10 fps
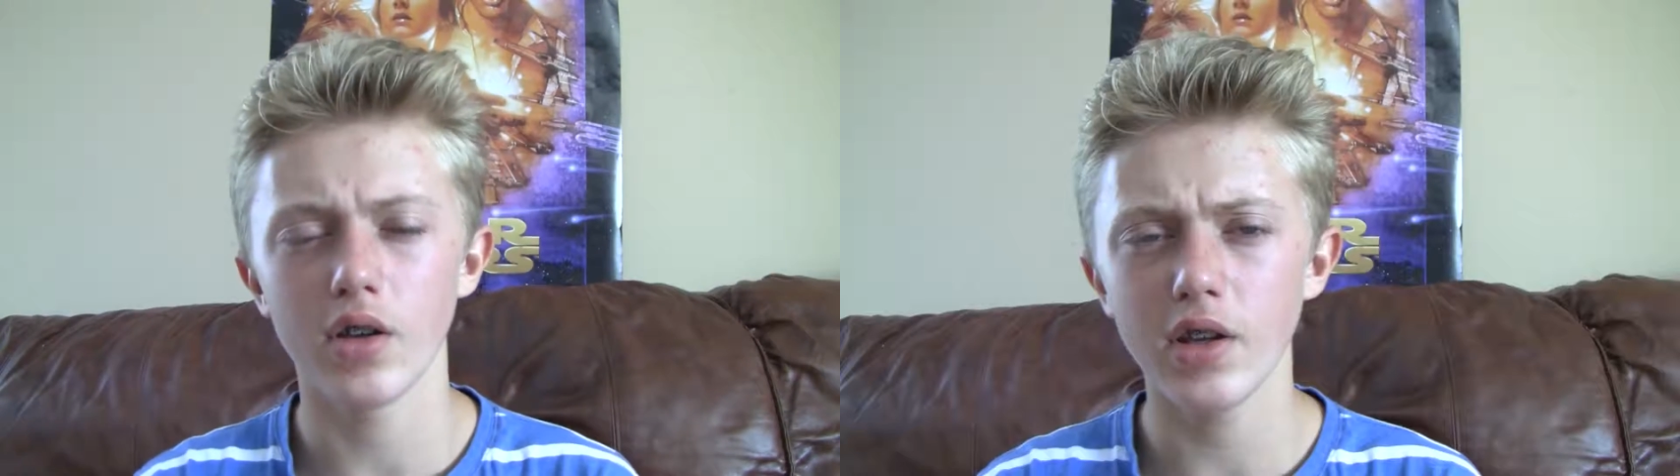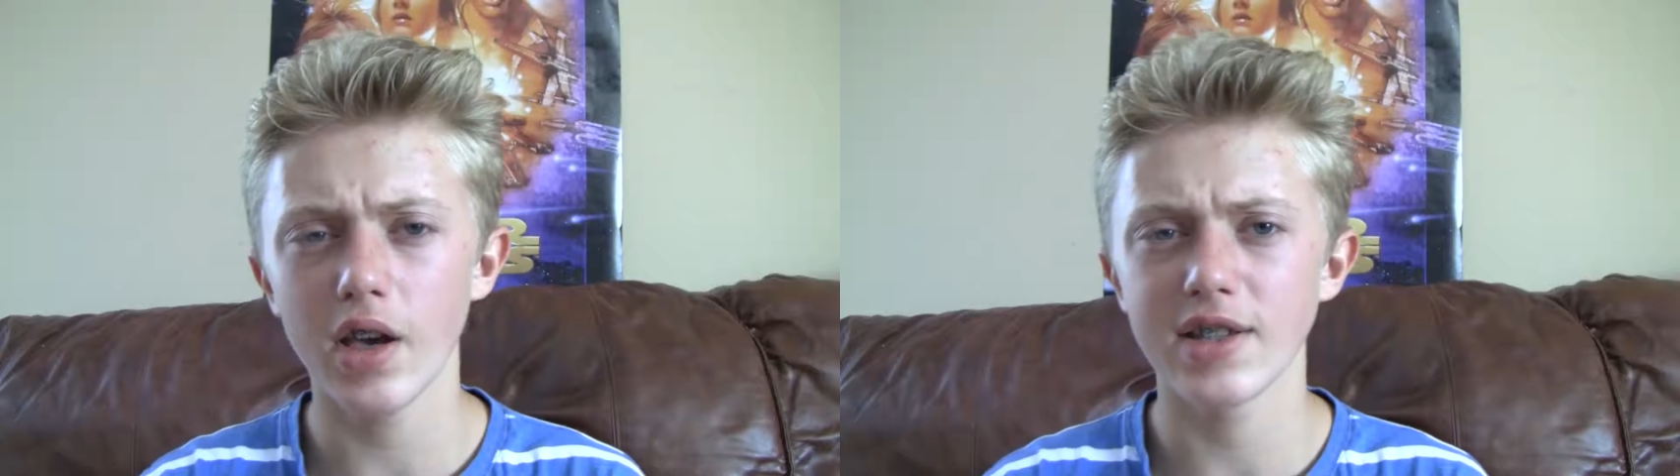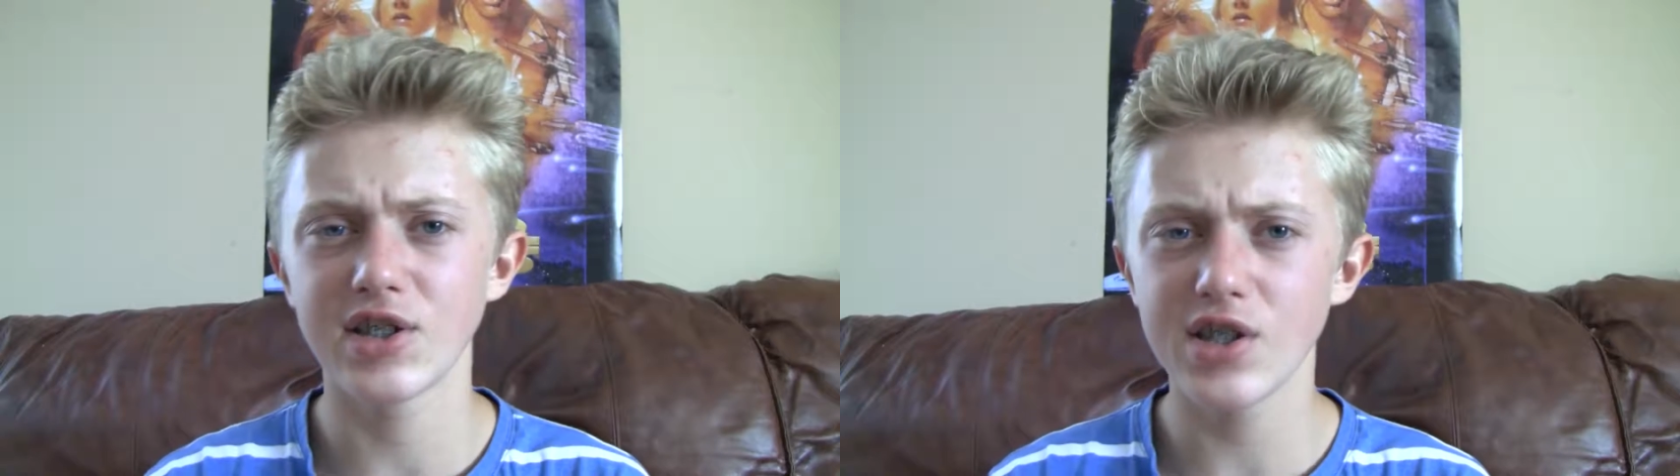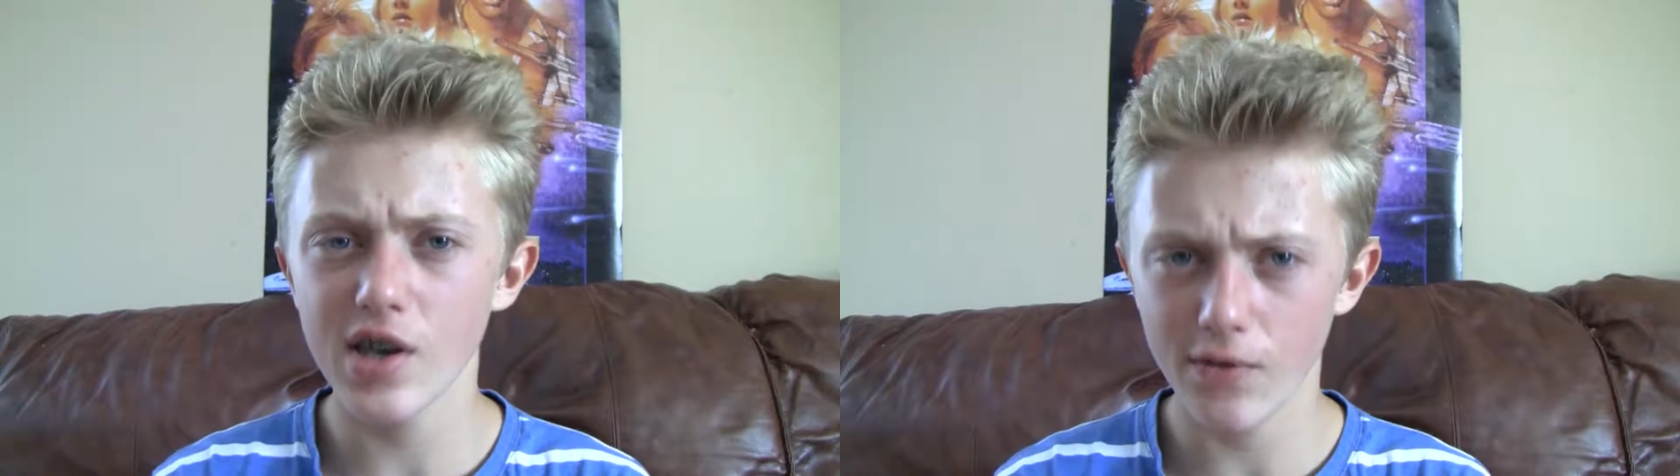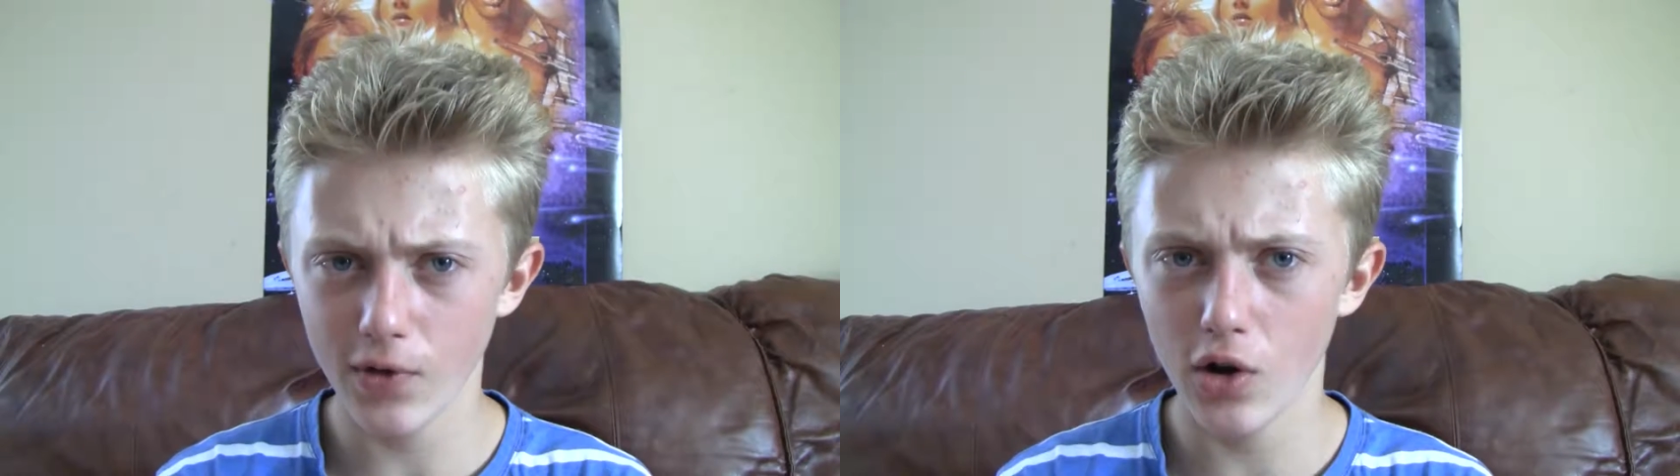EA
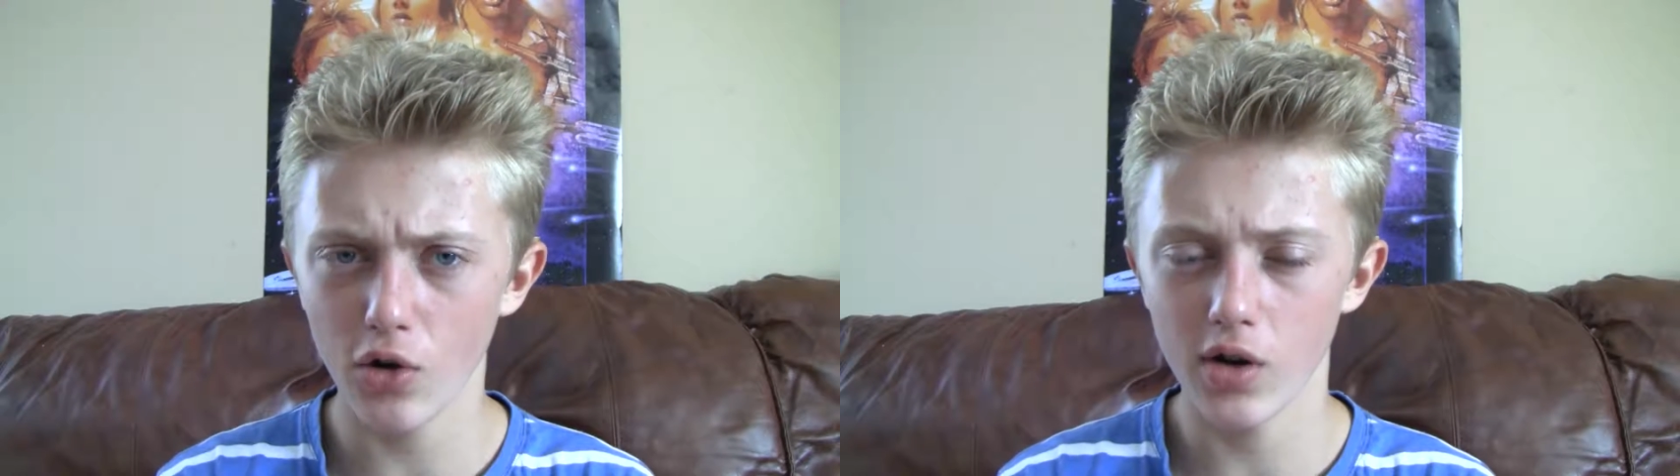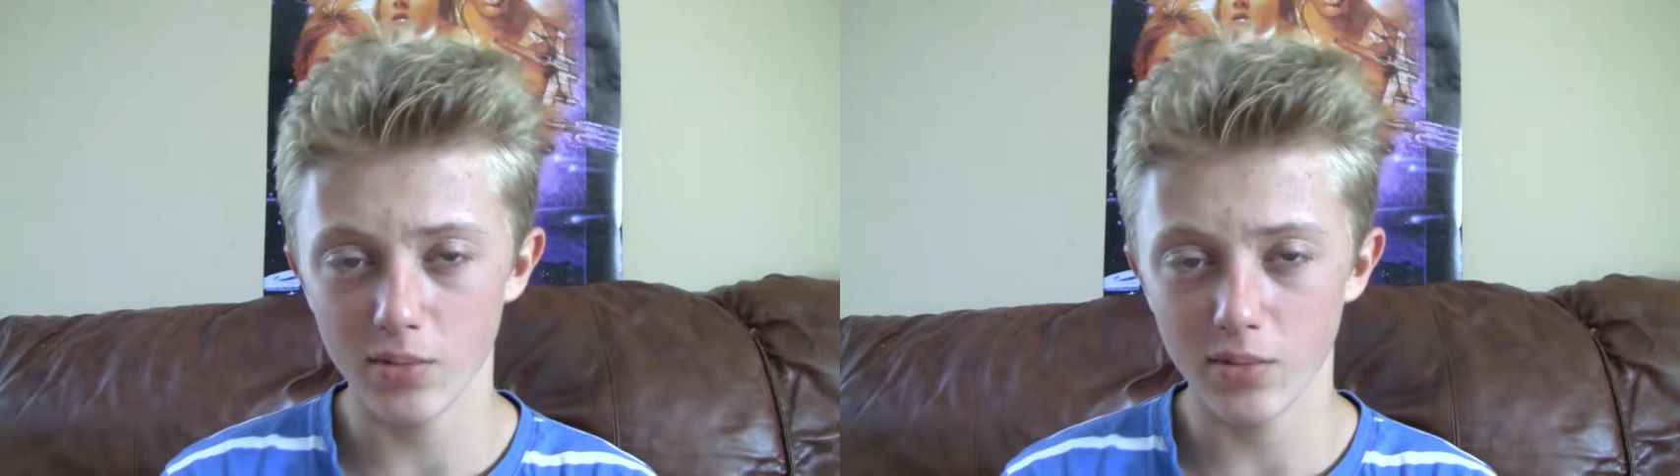CFO,